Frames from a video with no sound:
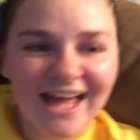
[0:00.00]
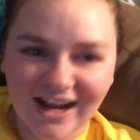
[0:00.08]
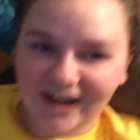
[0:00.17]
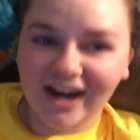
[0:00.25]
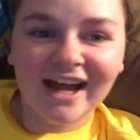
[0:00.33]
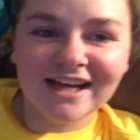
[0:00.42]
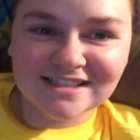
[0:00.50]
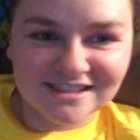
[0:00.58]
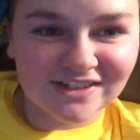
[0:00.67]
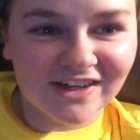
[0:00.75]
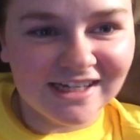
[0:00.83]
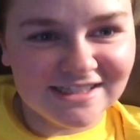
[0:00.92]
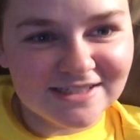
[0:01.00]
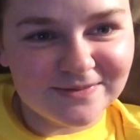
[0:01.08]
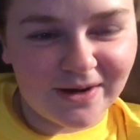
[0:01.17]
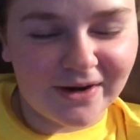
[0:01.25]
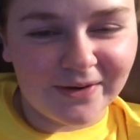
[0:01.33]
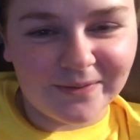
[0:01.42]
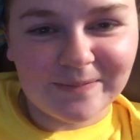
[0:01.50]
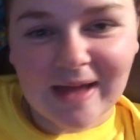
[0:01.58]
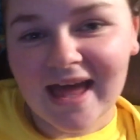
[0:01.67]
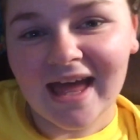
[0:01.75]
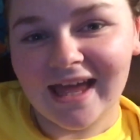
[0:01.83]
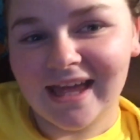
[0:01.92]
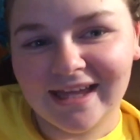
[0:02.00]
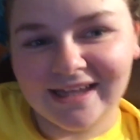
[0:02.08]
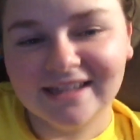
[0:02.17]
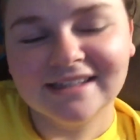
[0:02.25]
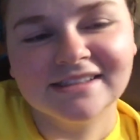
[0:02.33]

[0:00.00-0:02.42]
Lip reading: Alright, I'll see you guys tomorrow. Bye!